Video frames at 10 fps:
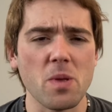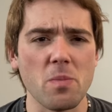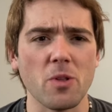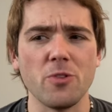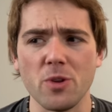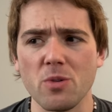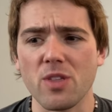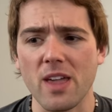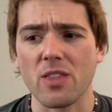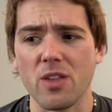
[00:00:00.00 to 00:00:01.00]
people do
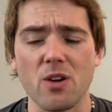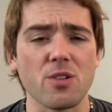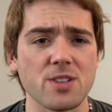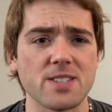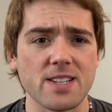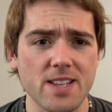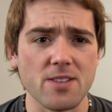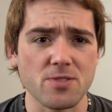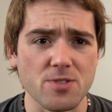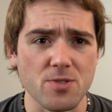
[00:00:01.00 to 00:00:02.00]
think the earth is
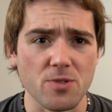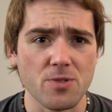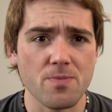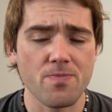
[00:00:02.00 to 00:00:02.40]
6,000 years old.